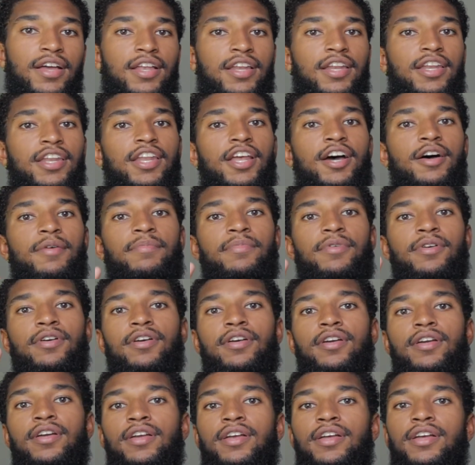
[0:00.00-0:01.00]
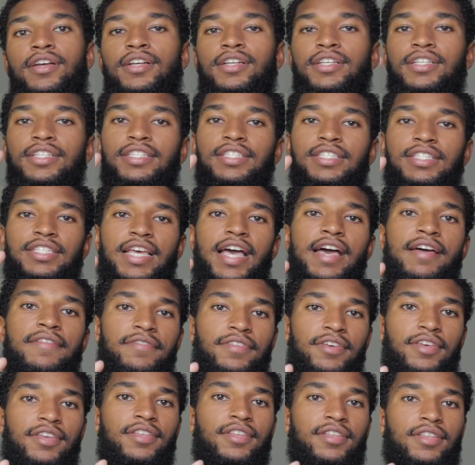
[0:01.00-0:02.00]
number
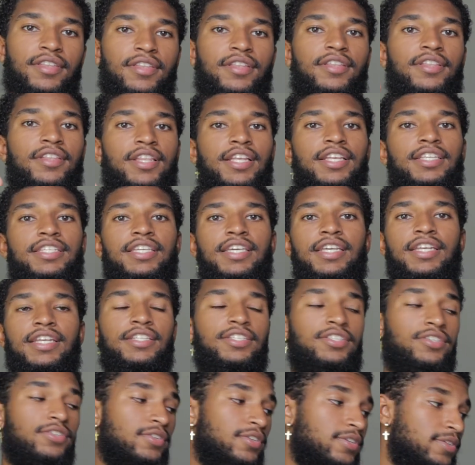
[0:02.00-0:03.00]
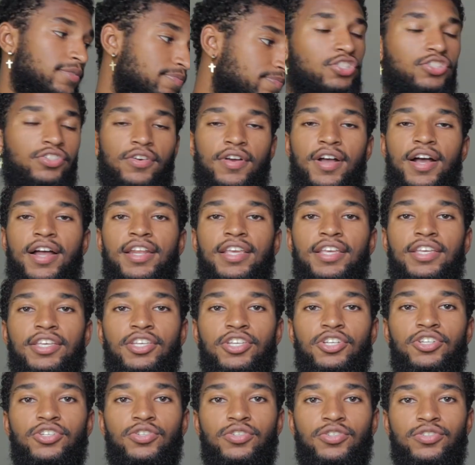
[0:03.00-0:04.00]
7, let's get into it. Trying to
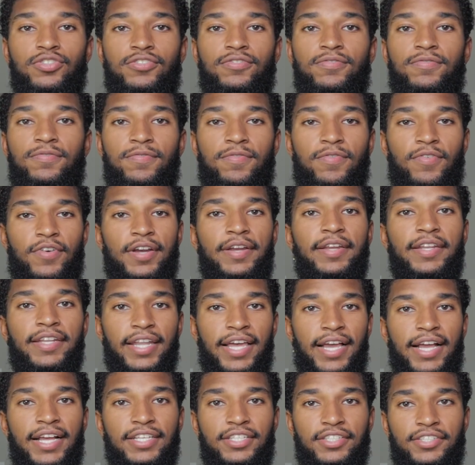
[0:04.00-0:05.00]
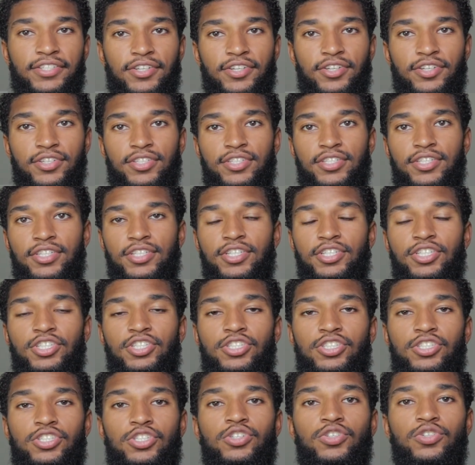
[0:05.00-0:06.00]
use freelancers
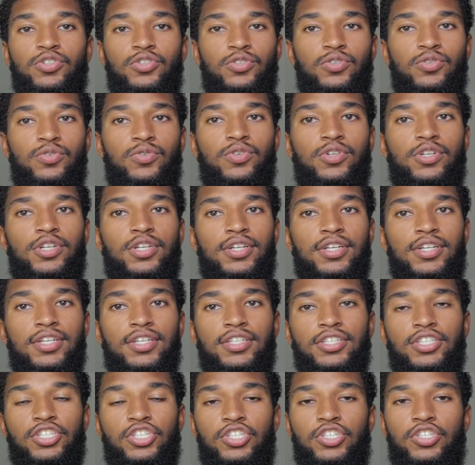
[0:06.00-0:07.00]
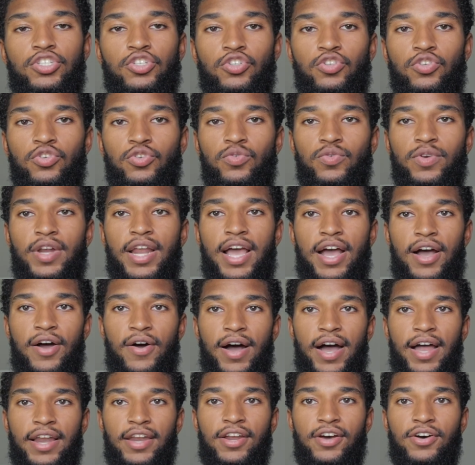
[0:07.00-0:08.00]
too soon. Now,
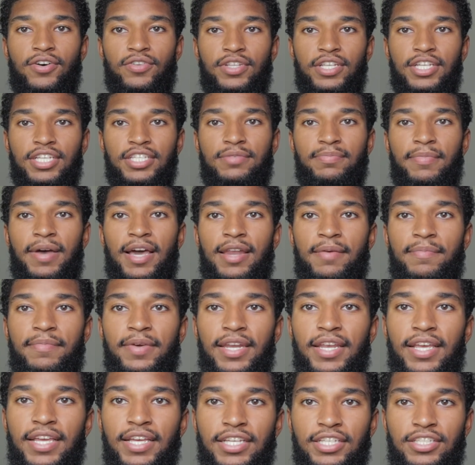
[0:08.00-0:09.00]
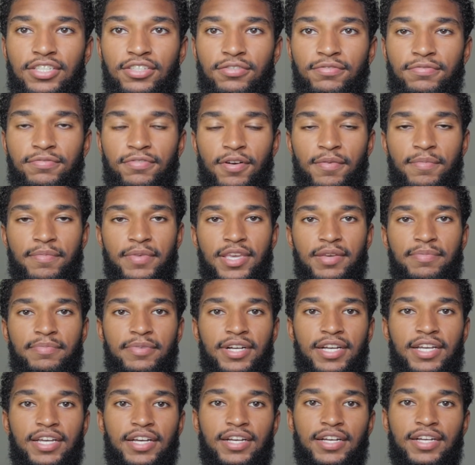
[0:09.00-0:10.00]
I know this might have been an issue for me
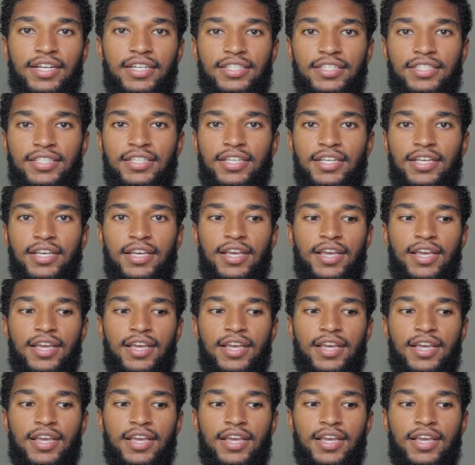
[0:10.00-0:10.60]
because